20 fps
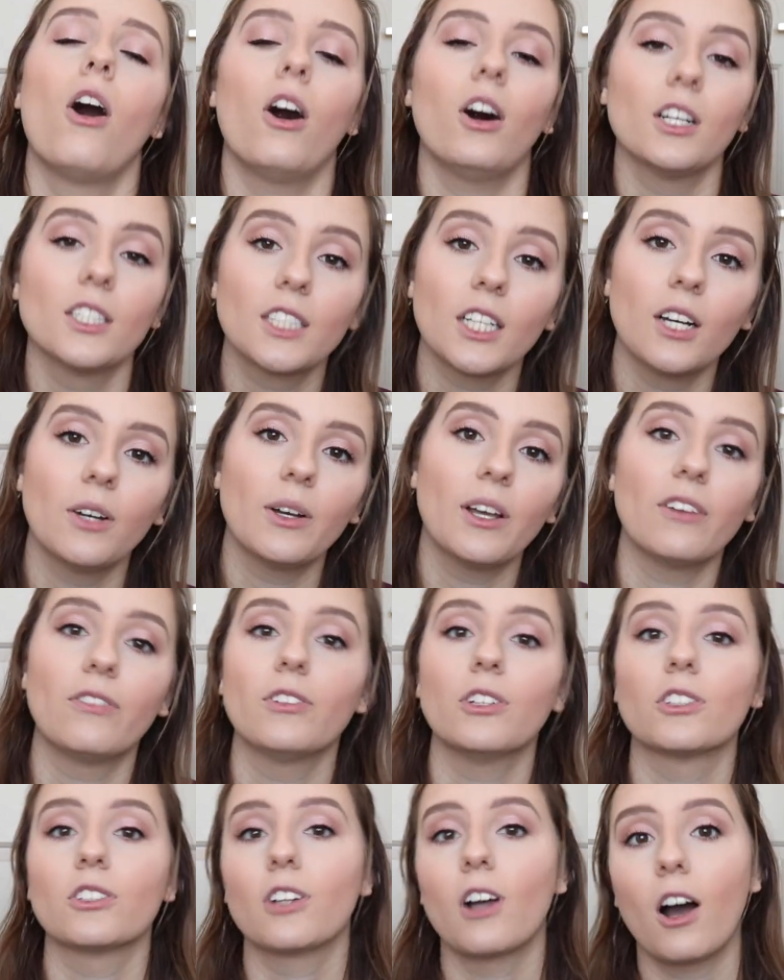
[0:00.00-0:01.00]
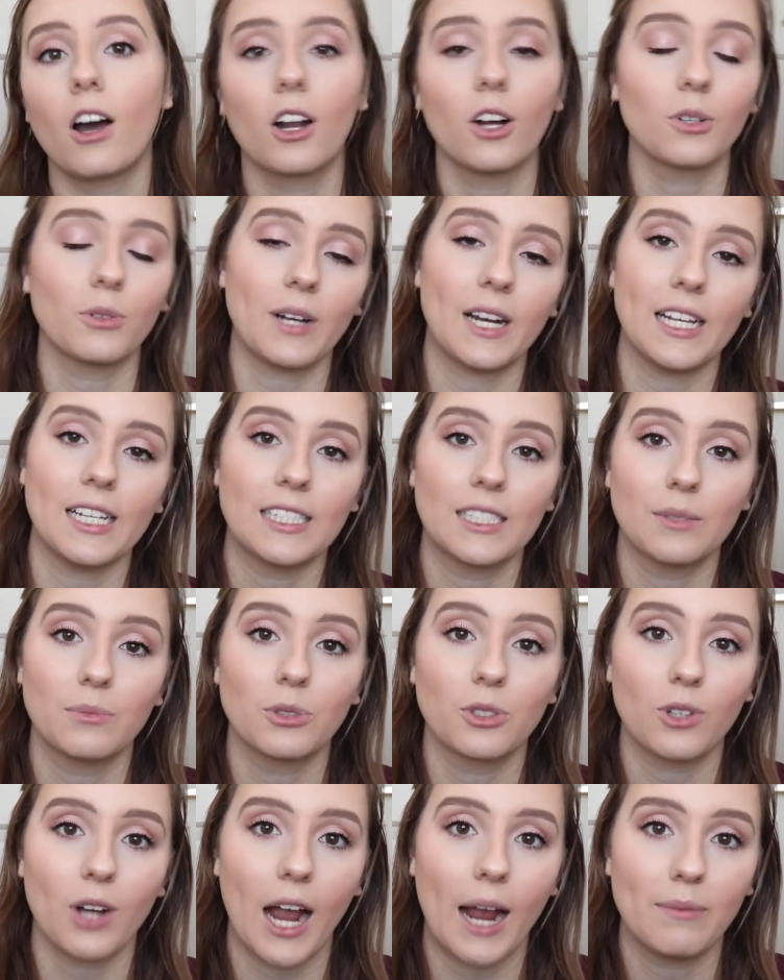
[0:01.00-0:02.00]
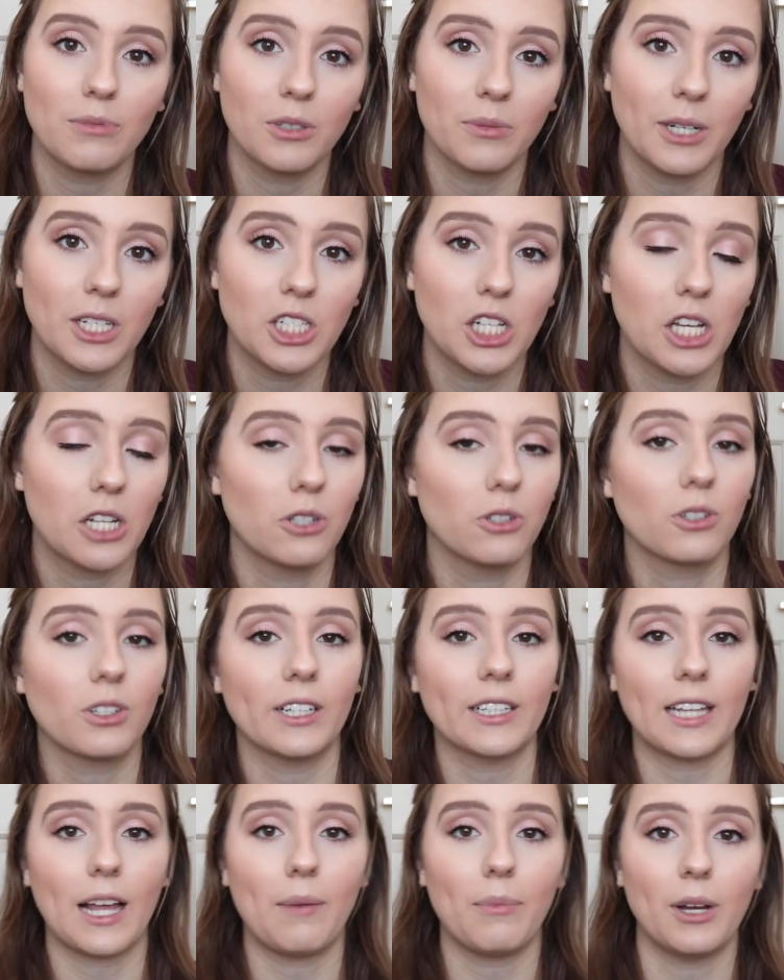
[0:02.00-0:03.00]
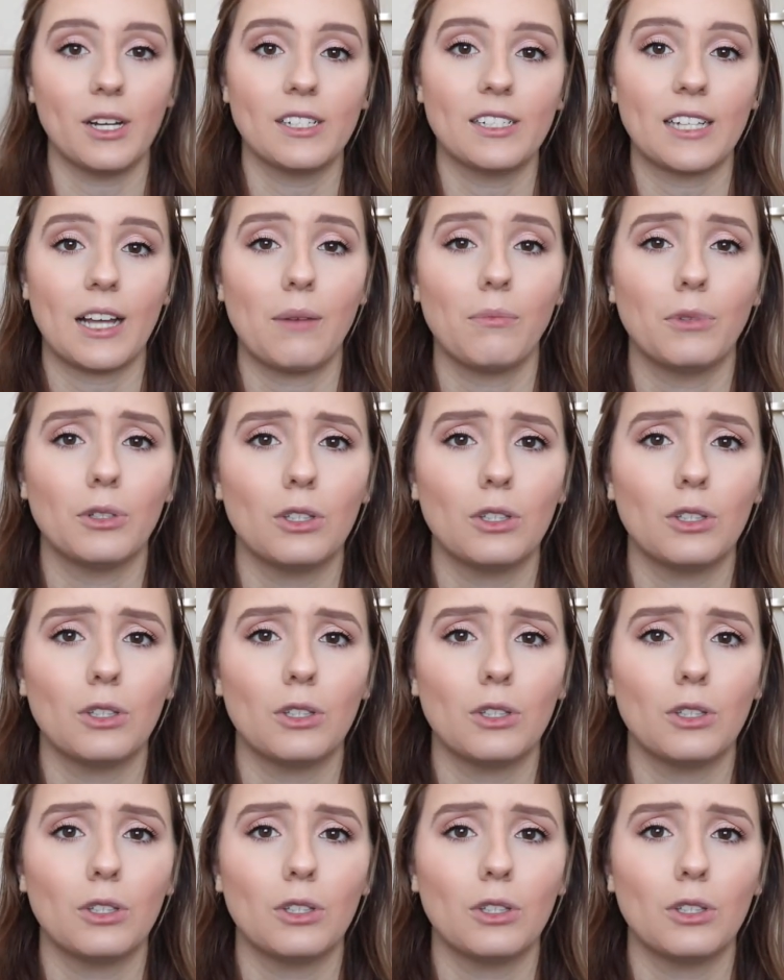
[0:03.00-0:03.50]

Also, if you're not already subscribed to my channel, click that button down